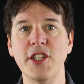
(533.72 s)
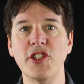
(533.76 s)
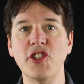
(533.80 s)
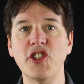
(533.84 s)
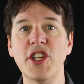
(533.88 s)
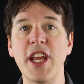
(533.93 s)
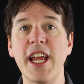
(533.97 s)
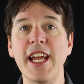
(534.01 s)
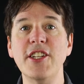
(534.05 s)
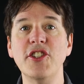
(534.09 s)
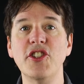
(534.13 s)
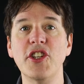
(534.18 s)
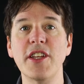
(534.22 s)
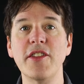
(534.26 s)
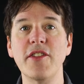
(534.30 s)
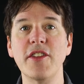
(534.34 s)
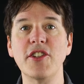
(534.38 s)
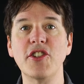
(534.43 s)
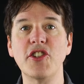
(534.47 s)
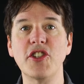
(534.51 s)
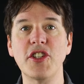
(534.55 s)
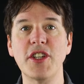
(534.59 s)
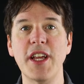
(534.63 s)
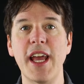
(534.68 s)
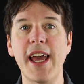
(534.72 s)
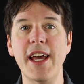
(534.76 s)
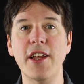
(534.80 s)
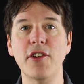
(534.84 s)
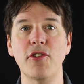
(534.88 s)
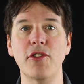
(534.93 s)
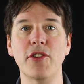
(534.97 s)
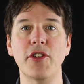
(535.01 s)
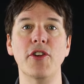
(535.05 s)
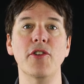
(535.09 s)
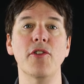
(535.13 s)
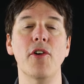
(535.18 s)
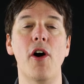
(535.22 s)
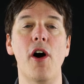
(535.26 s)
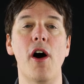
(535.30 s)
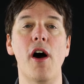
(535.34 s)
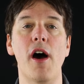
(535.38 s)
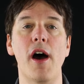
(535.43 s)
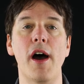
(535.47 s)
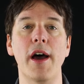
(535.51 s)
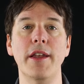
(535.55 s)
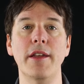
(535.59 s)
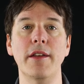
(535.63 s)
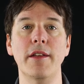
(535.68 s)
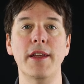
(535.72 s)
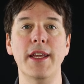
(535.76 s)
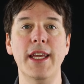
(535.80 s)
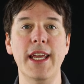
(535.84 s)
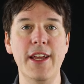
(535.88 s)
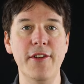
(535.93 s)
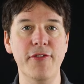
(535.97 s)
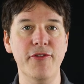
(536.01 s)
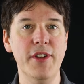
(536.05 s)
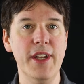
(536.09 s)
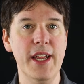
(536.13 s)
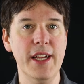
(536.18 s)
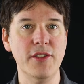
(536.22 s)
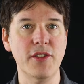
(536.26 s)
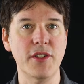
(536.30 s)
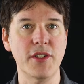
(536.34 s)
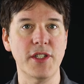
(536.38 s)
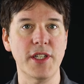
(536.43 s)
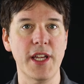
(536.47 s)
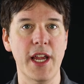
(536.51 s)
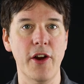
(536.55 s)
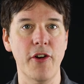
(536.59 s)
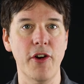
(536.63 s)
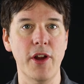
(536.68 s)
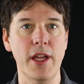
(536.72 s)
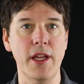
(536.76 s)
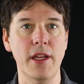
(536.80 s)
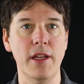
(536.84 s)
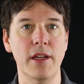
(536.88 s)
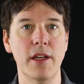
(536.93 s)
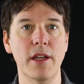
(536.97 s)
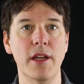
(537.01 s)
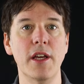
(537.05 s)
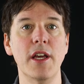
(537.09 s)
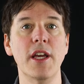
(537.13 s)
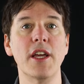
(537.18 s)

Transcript: Changing the channel you're on, if necessary,